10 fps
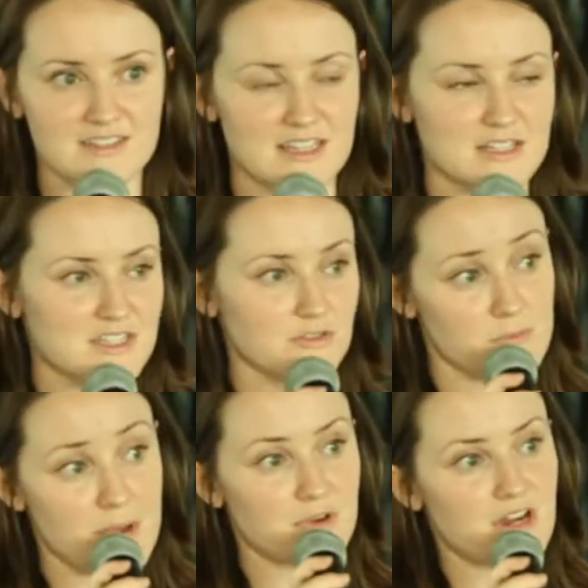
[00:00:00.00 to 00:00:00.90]
they still
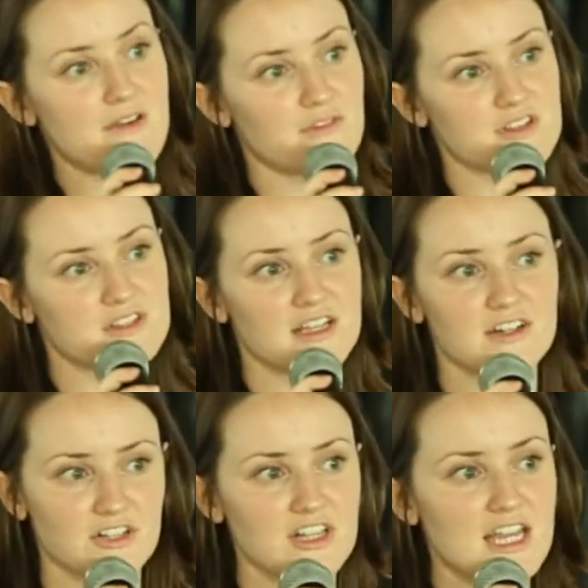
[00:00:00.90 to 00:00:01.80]
remember every
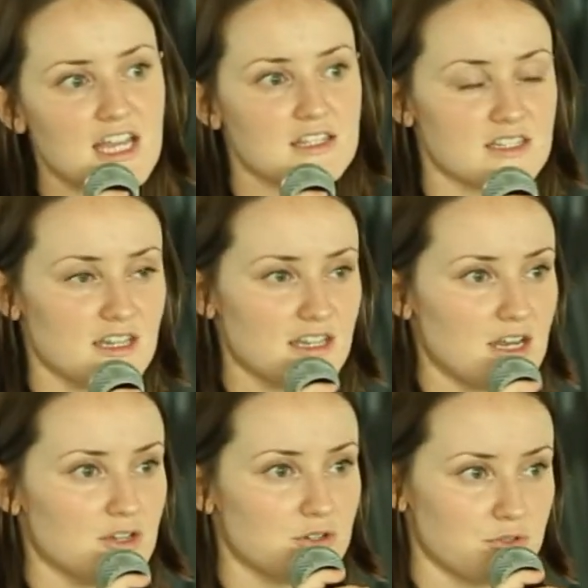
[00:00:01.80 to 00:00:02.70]
single incident
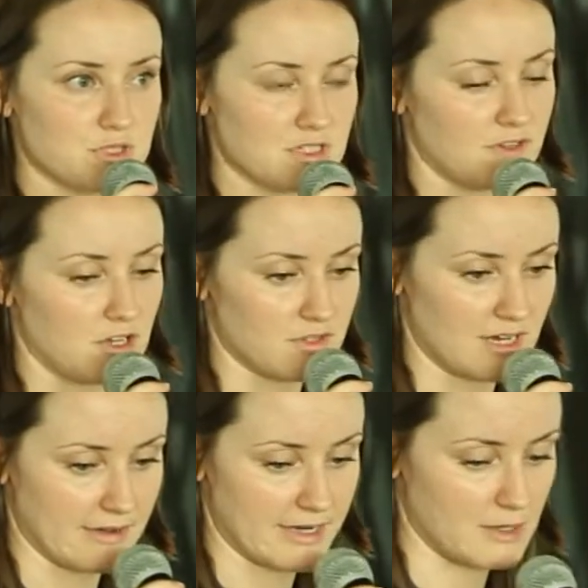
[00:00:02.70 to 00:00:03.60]
and who was involved and
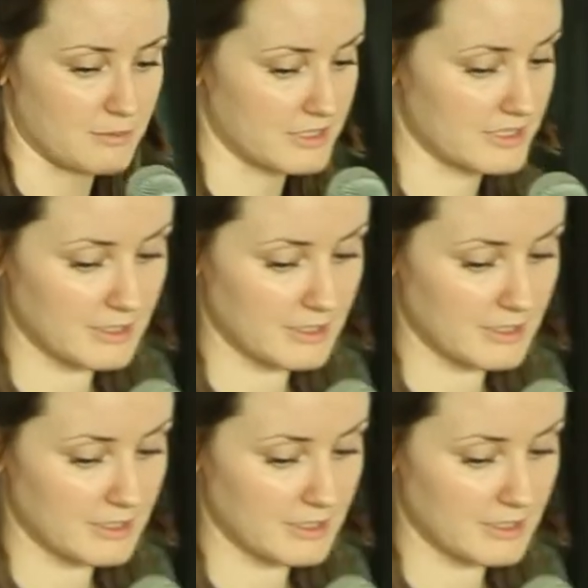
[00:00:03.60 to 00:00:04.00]
how it happened.